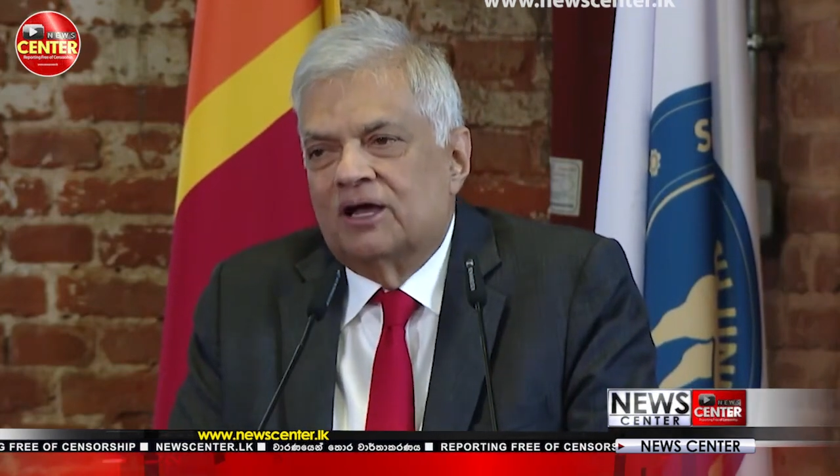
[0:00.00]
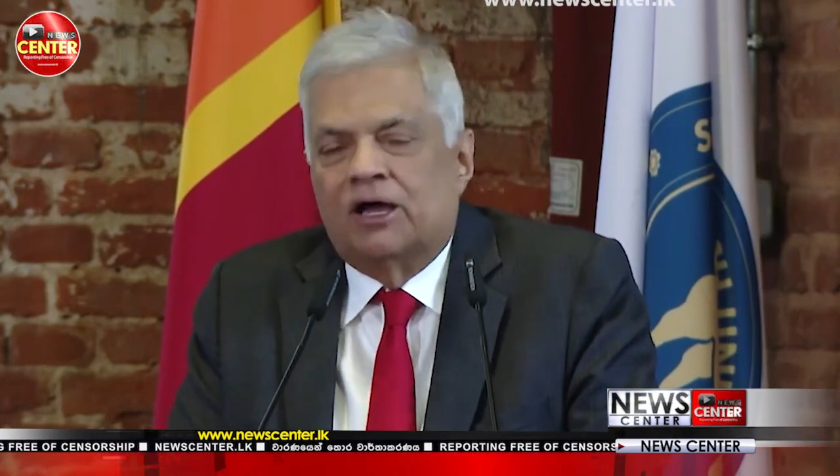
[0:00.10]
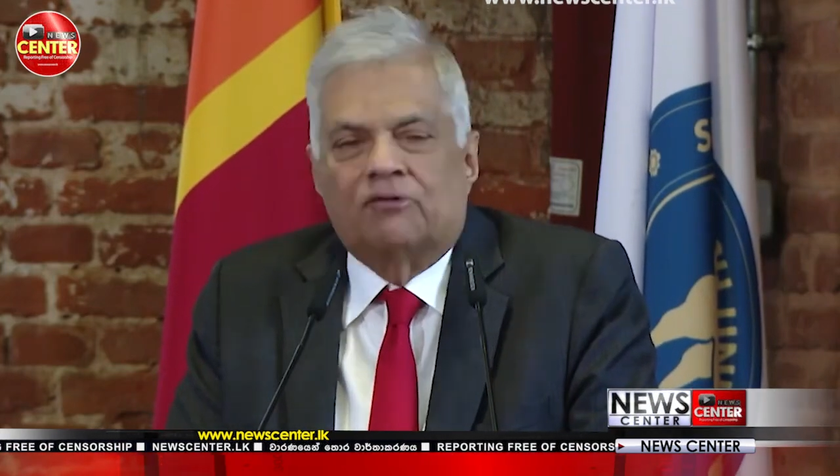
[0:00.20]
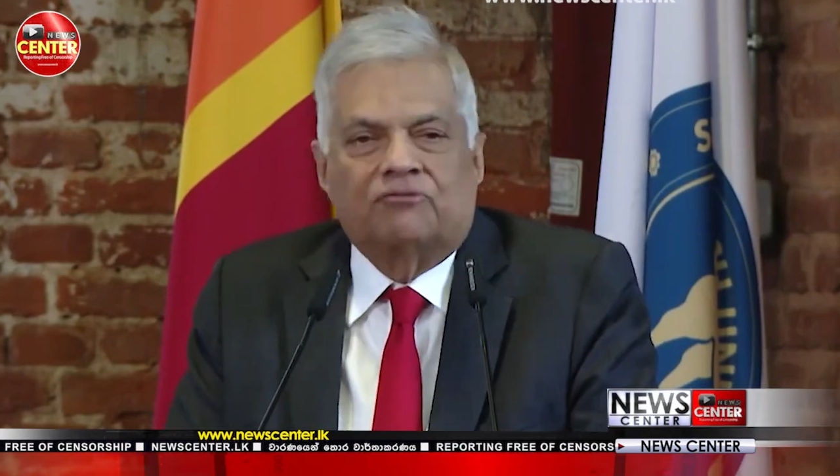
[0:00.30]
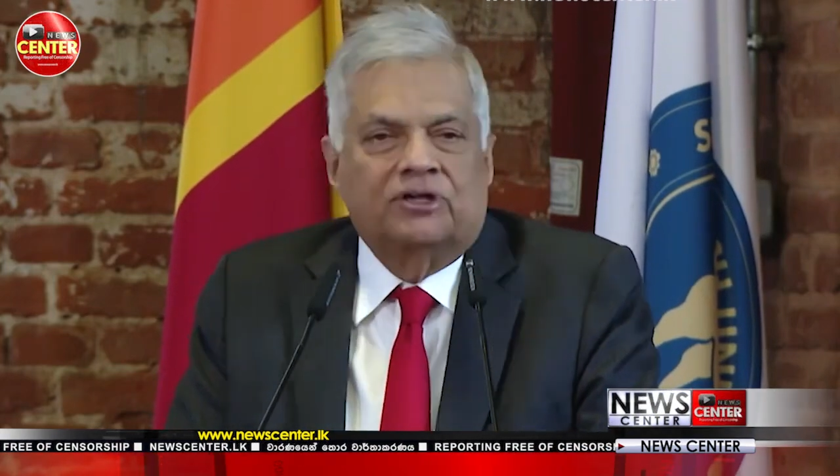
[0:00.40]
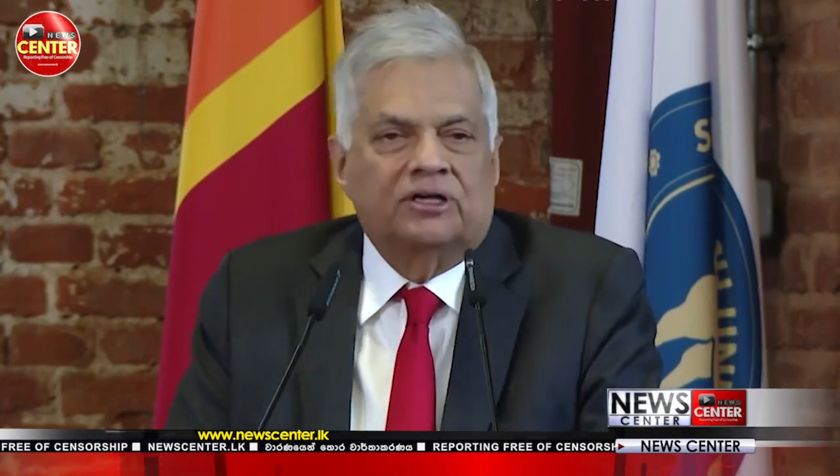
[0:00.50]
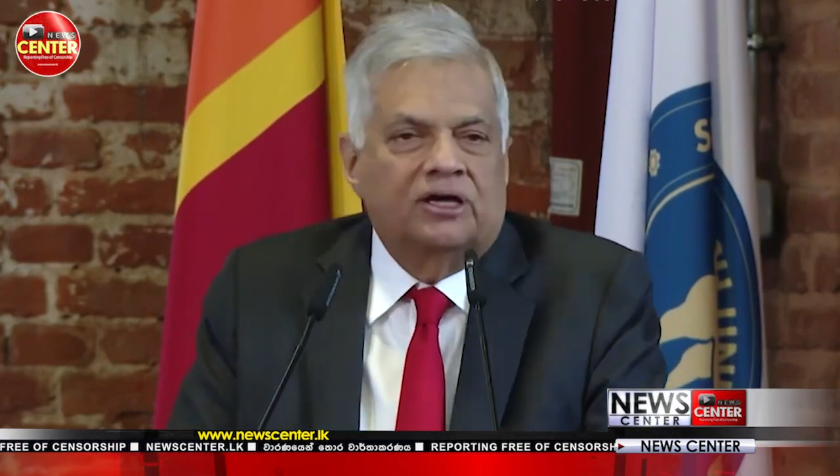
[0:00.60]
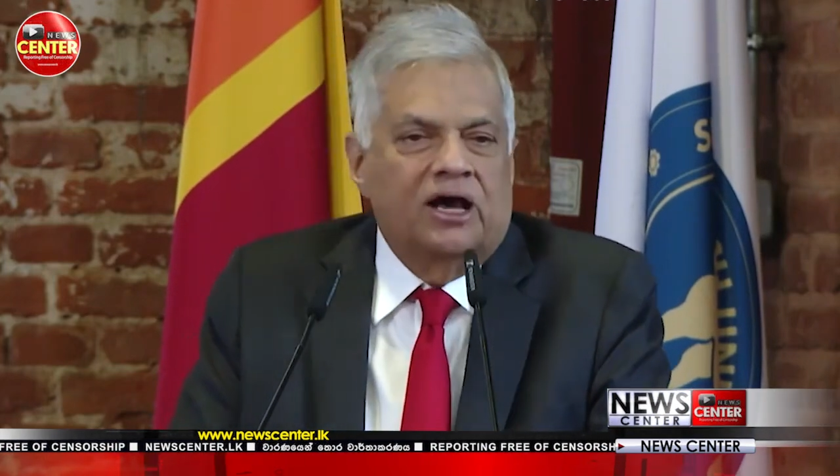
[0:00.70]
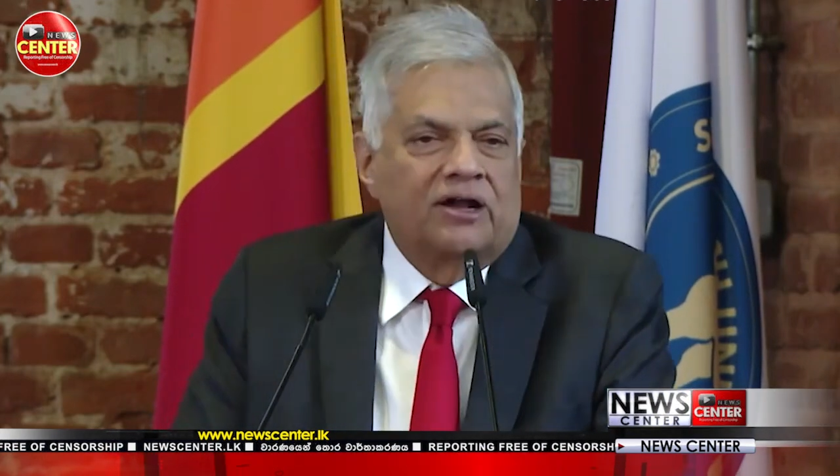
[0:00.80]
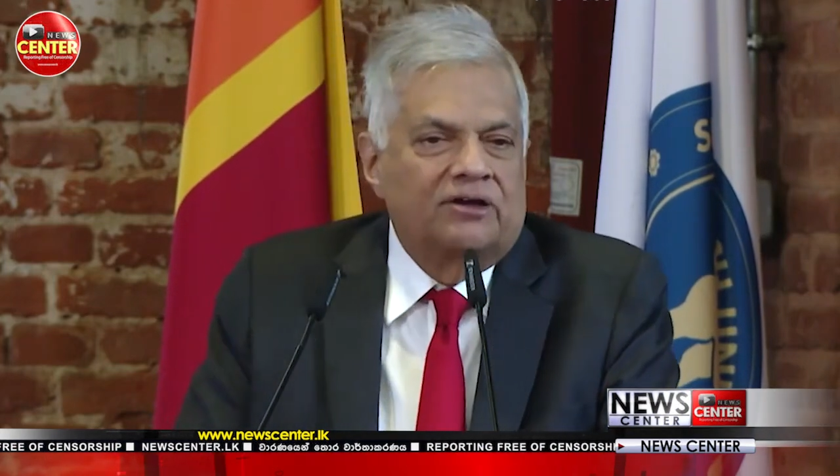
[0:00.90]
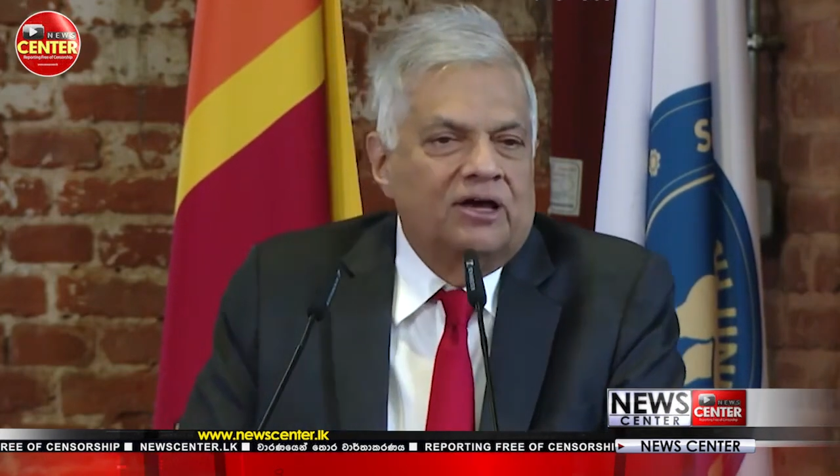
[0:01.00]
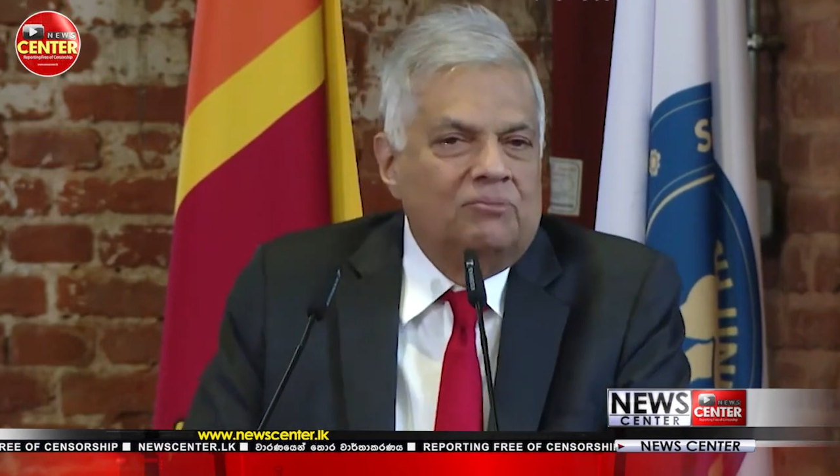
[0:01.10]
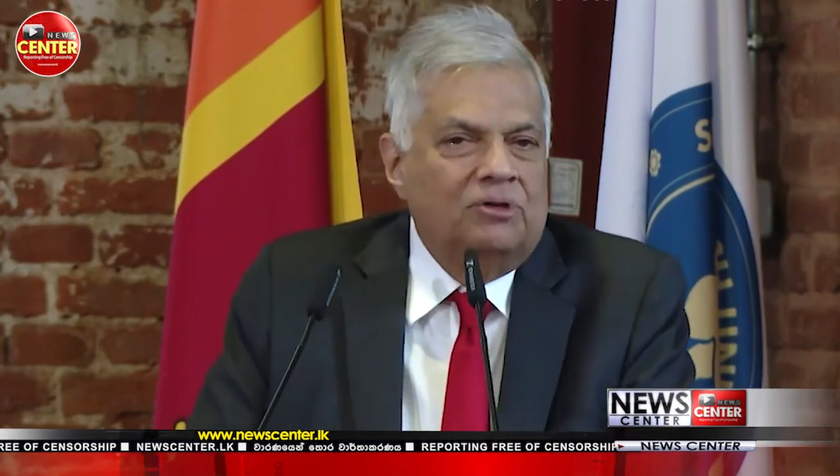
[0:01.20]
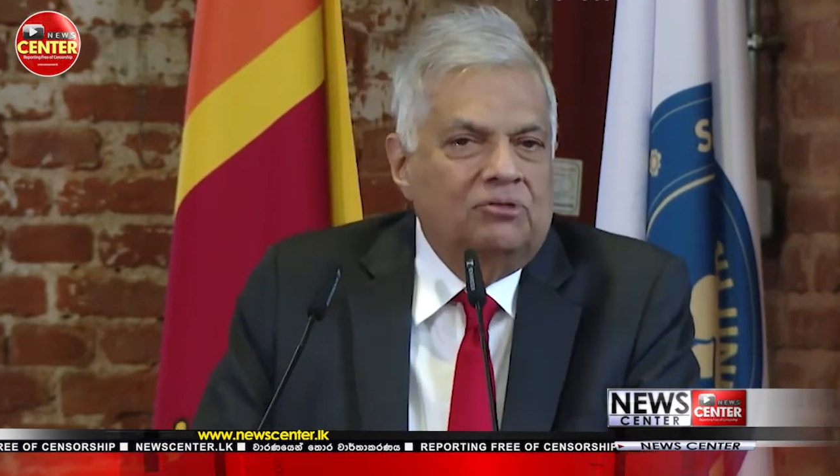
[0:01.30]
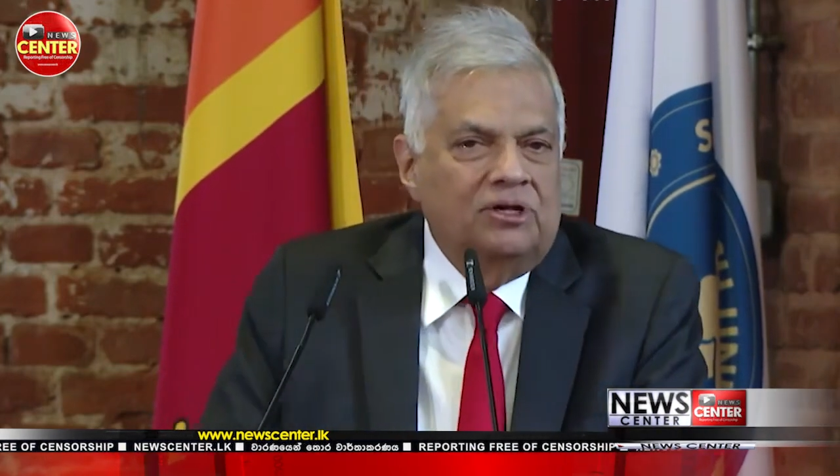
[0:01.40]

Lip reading: After R.W.